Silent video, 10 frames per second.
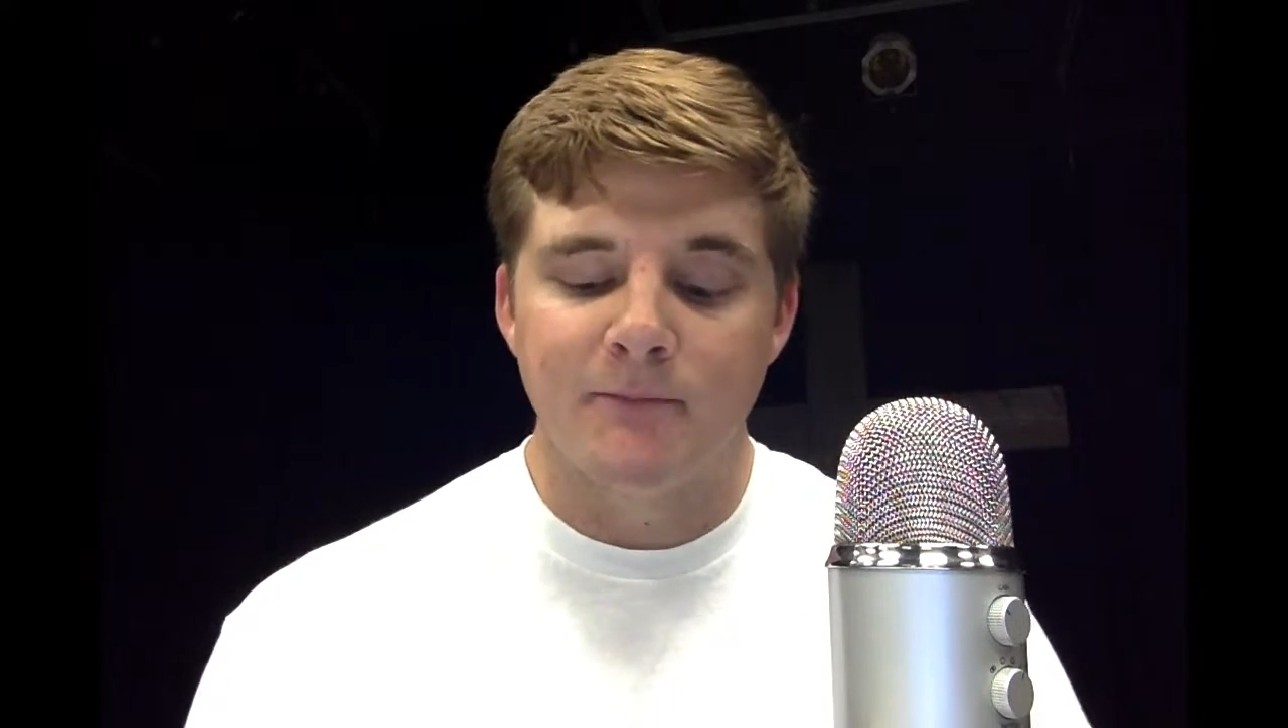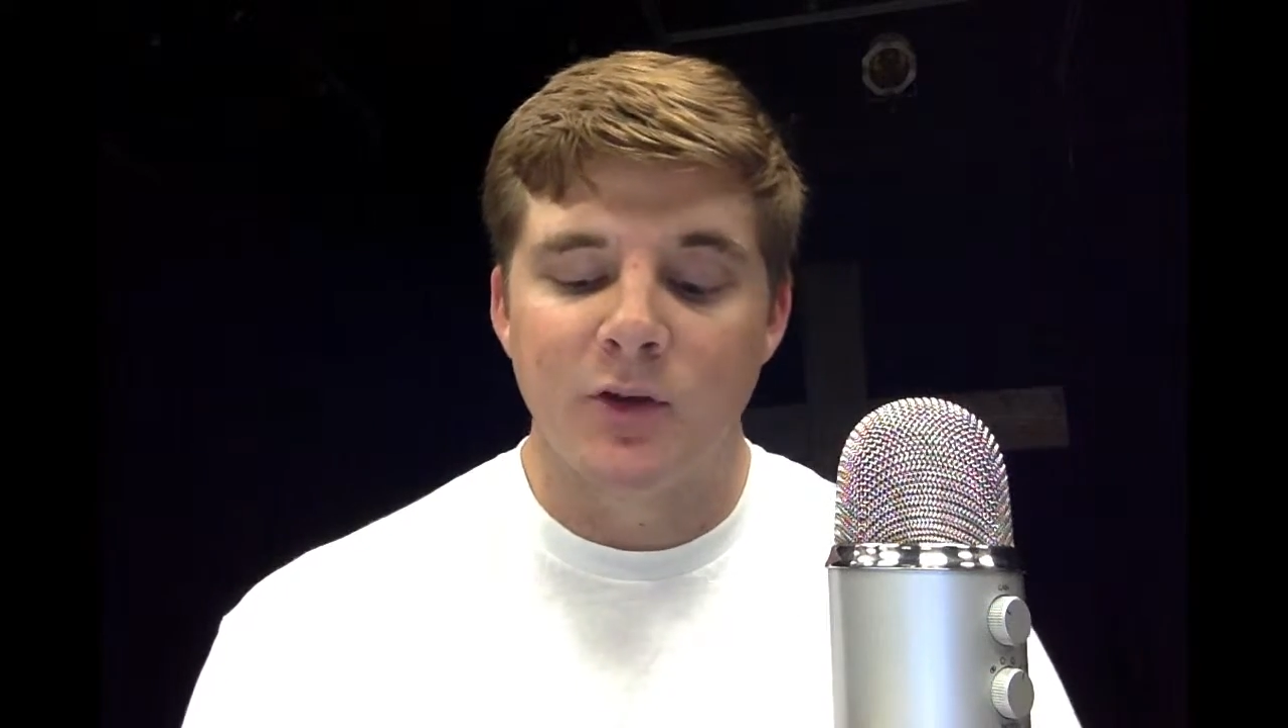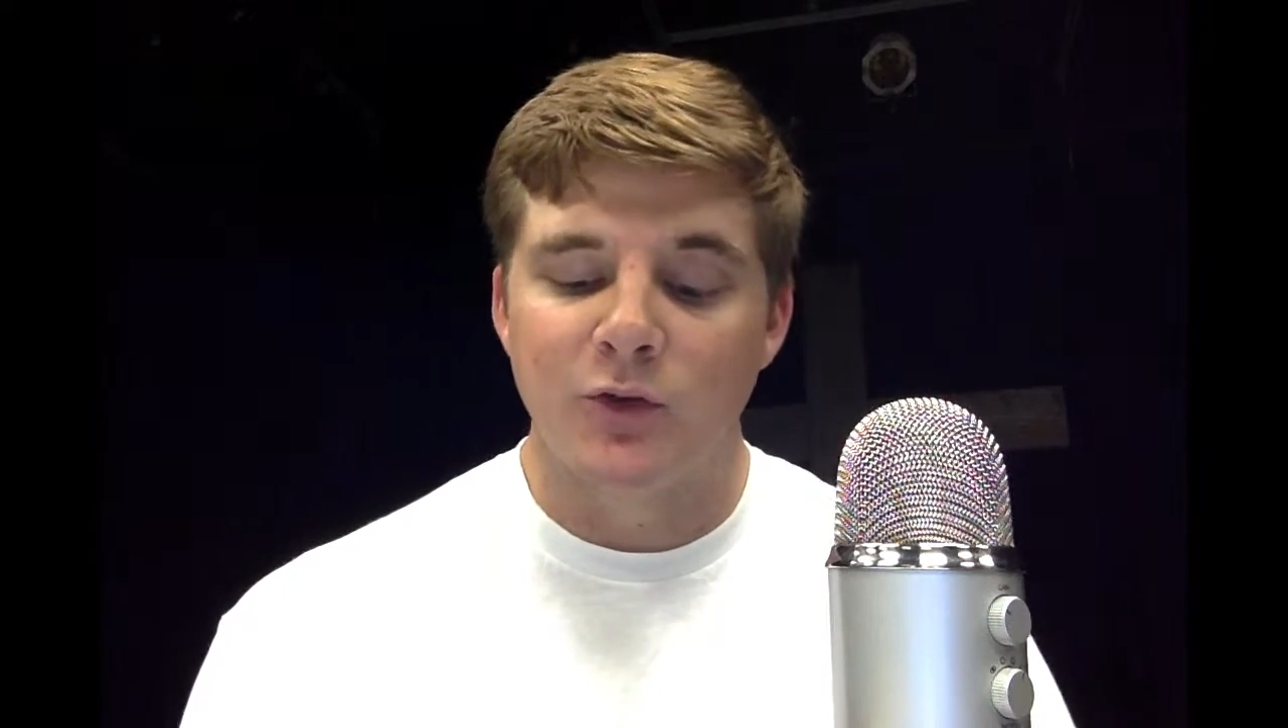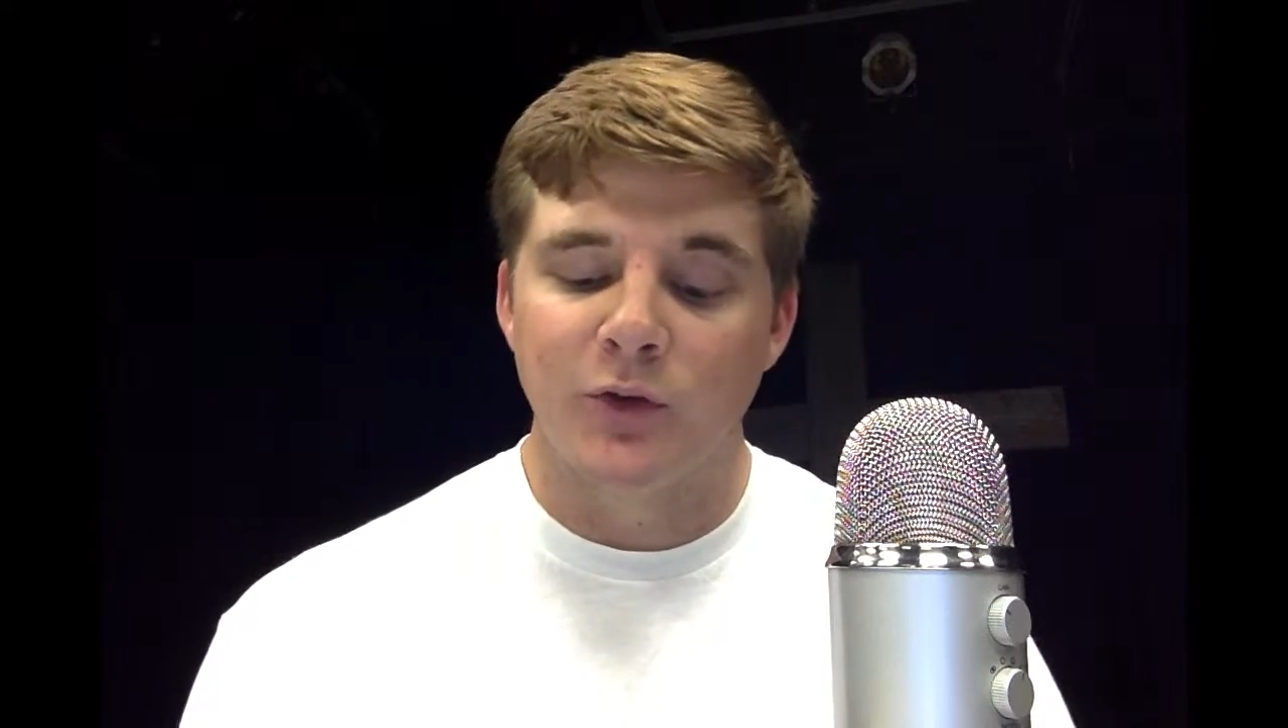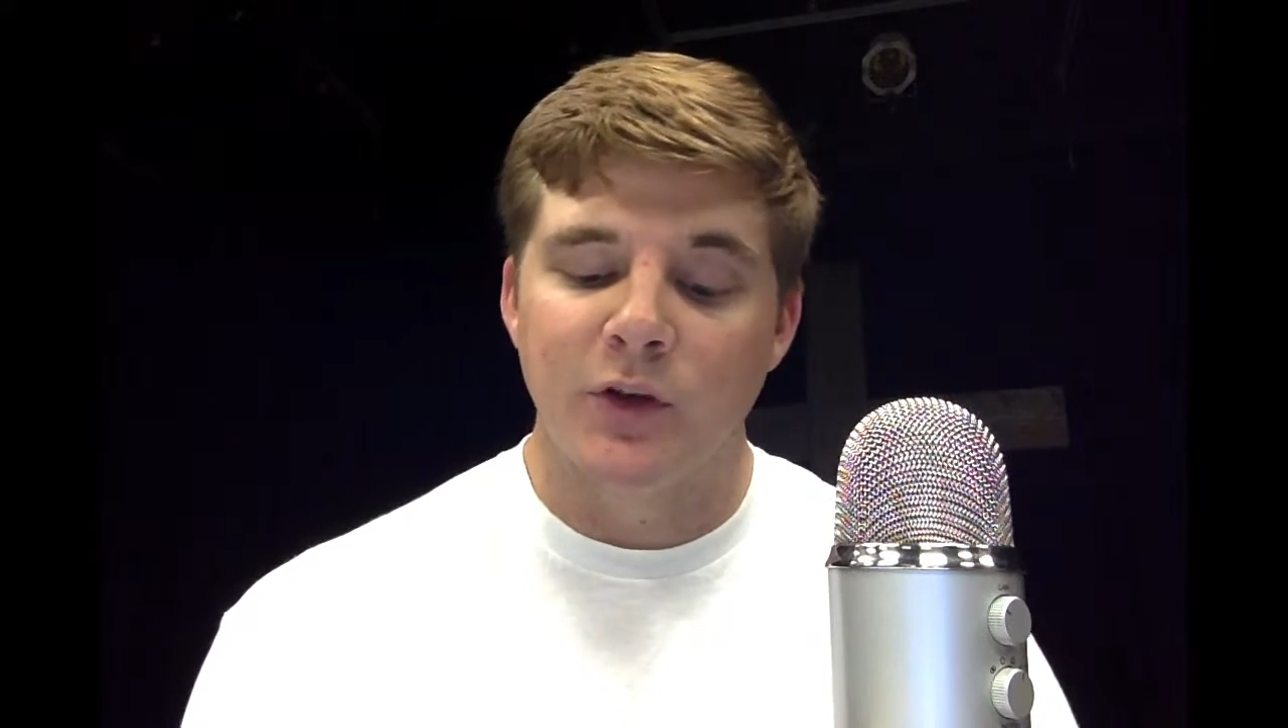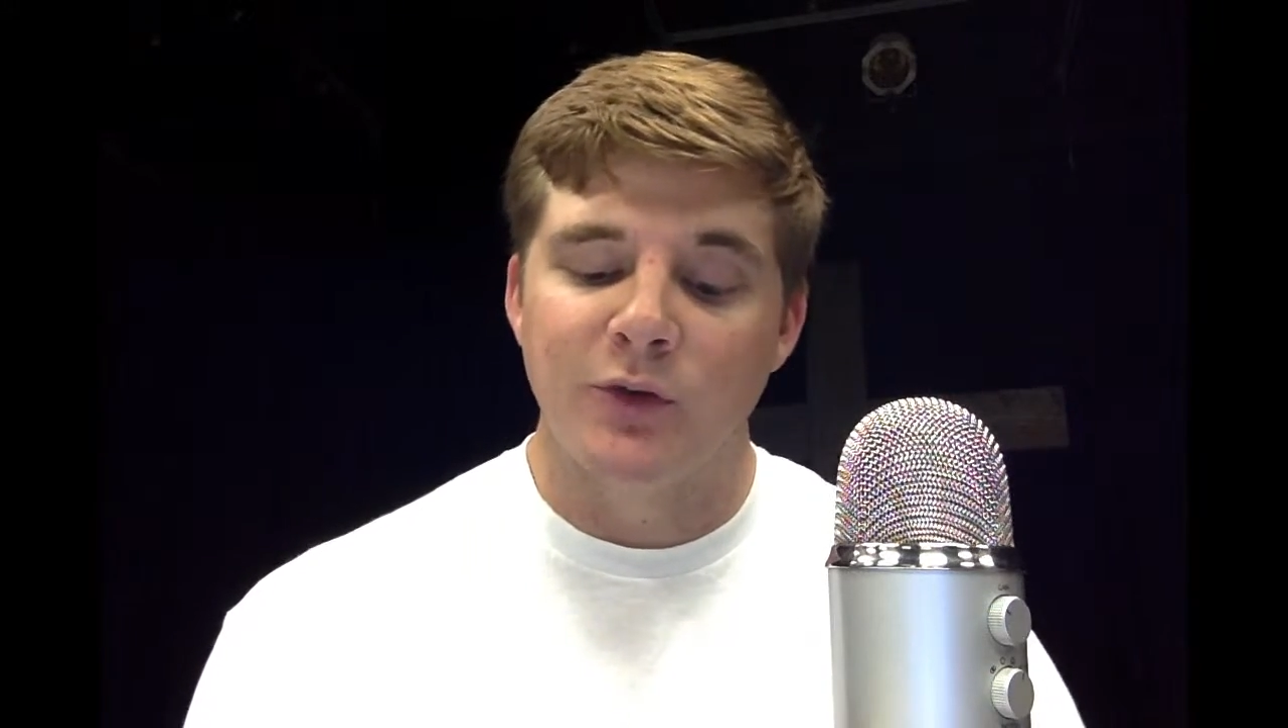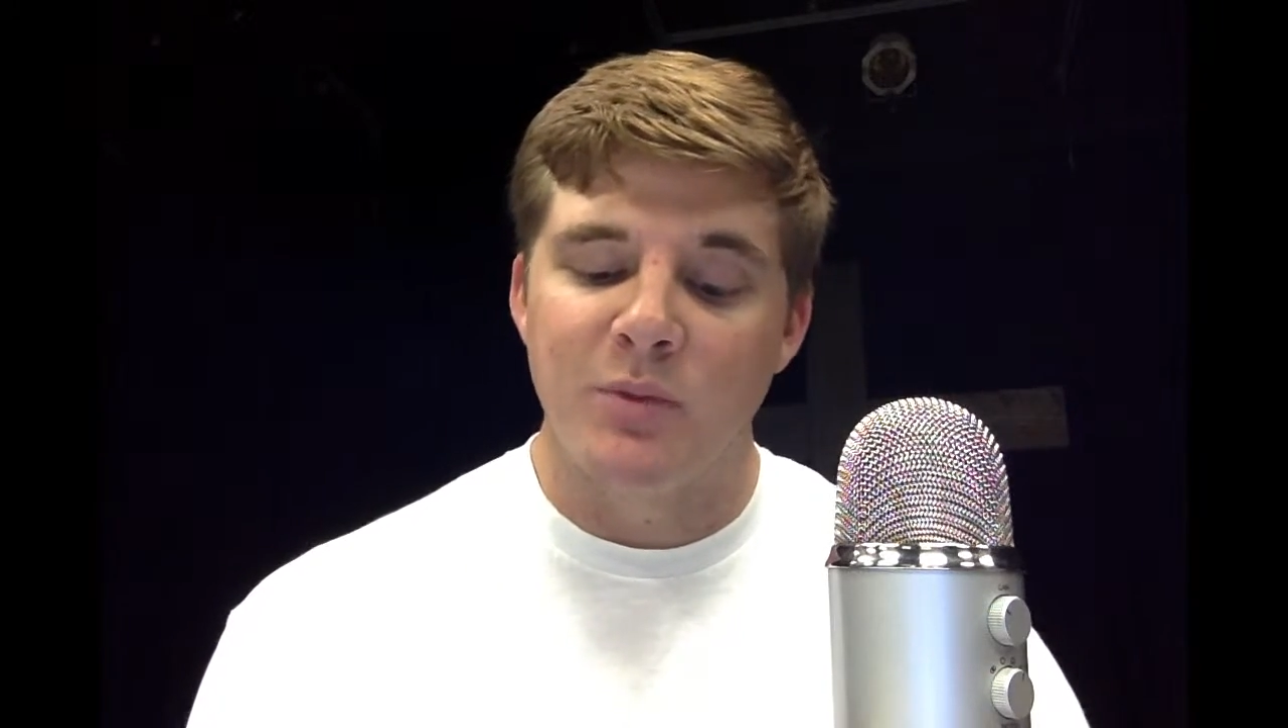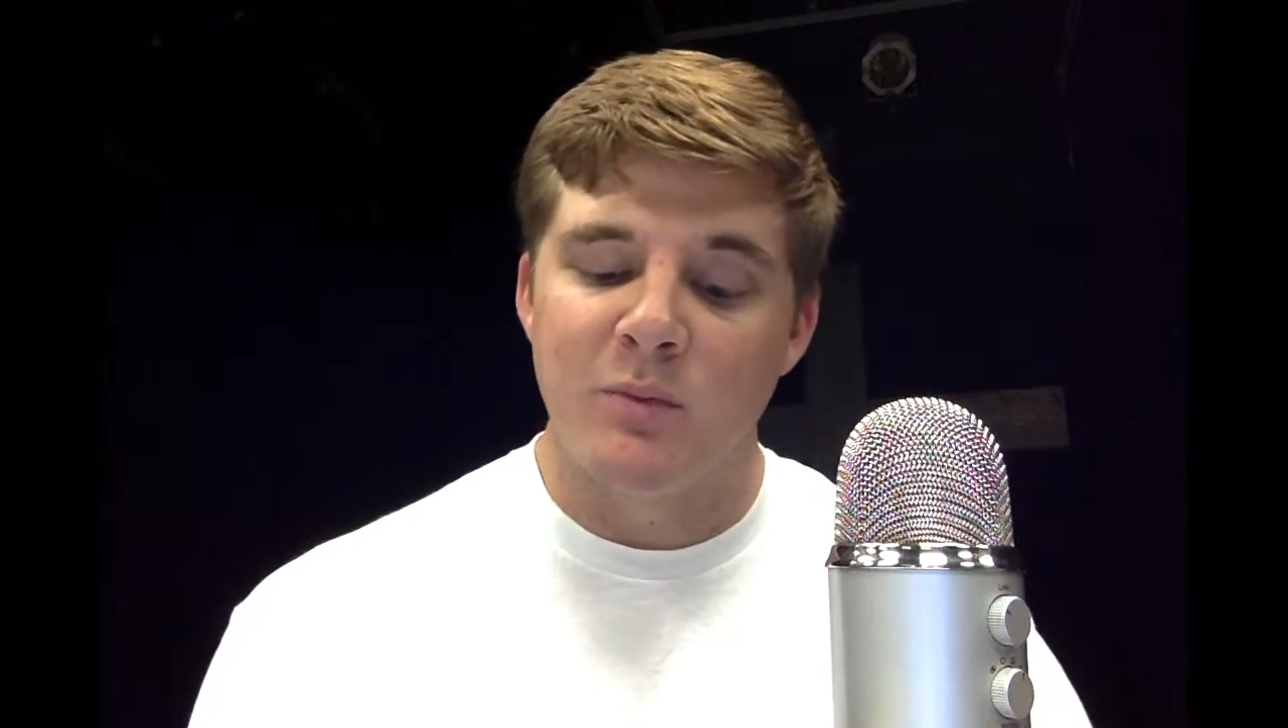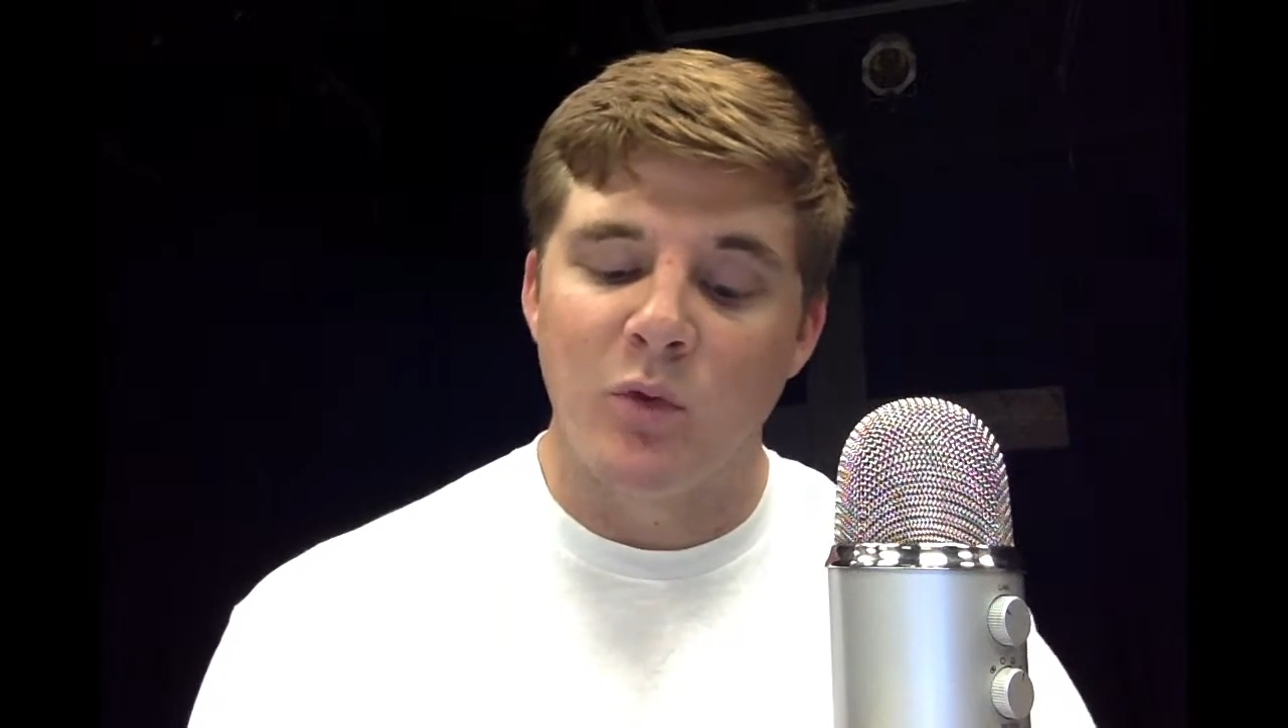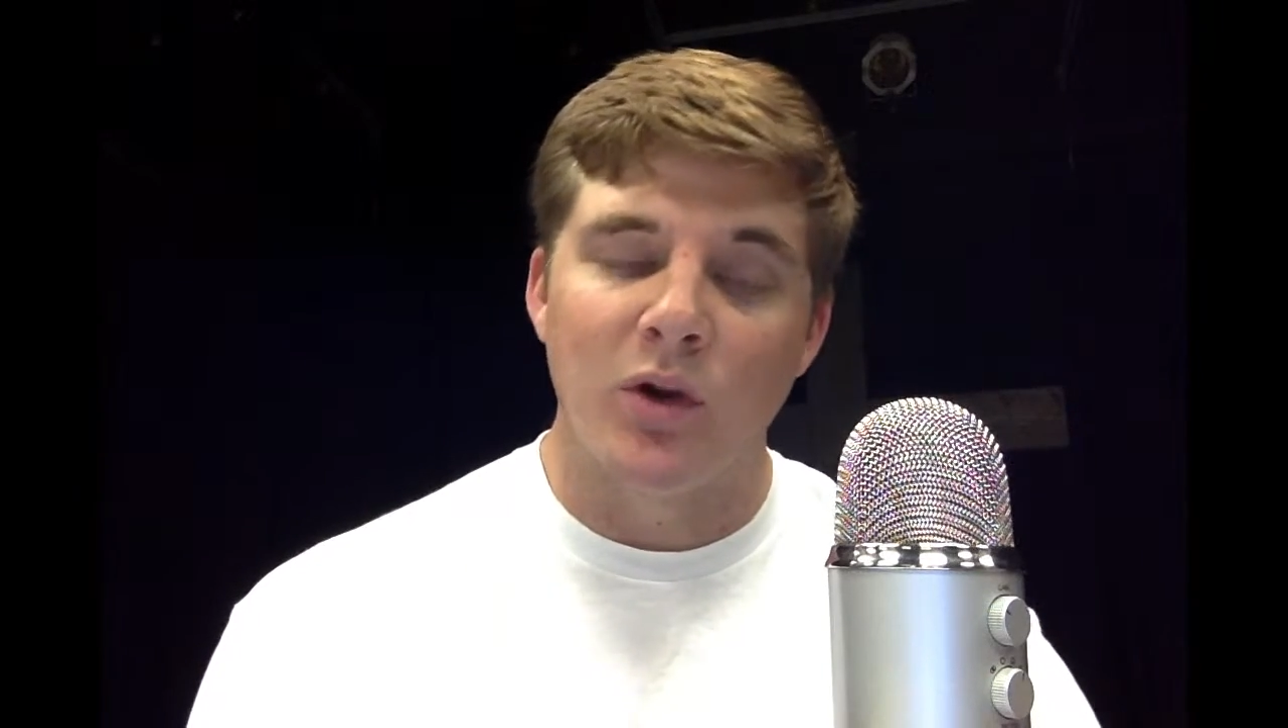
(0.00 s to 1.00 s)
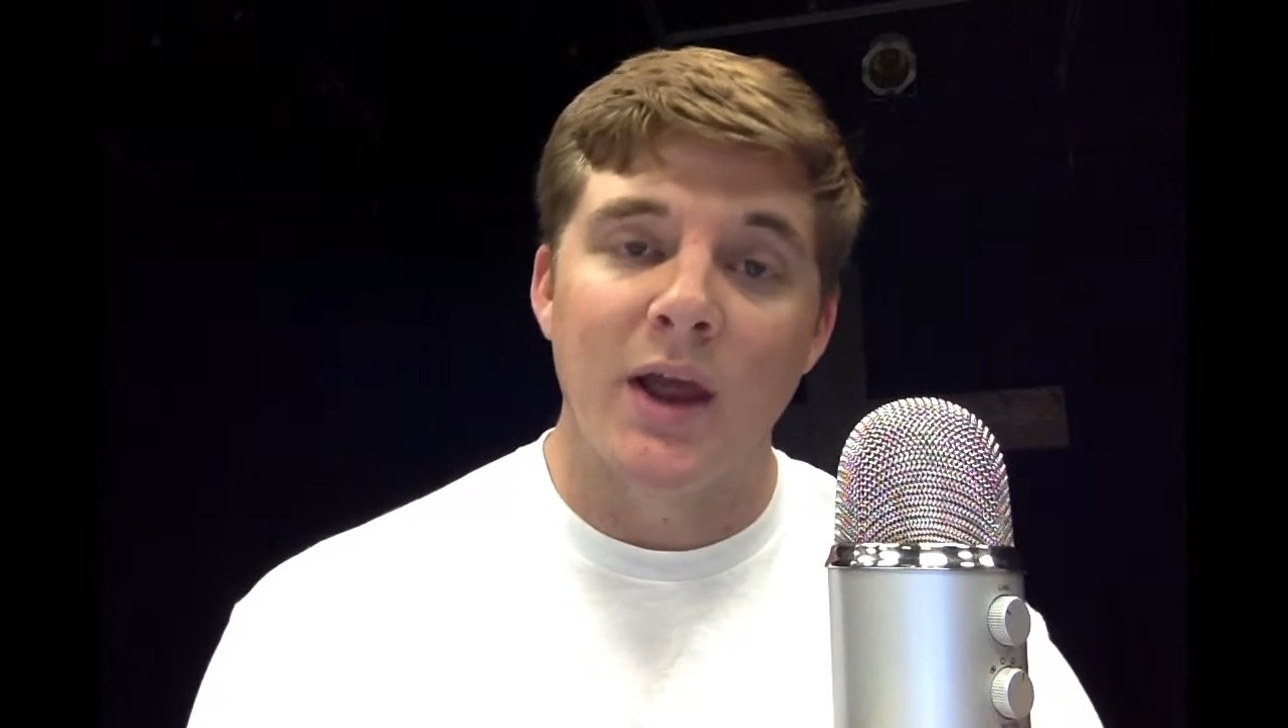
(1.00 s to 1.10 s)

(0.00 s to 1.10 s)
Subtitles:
So let's be more